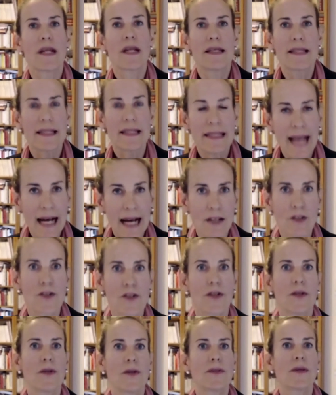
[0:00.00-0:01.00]
the
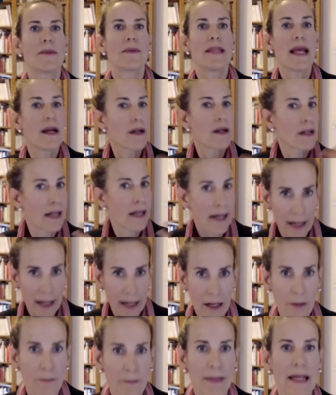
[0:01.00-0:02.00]
statues, their
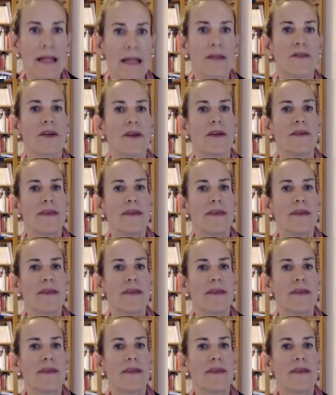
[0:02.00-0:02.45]
garment,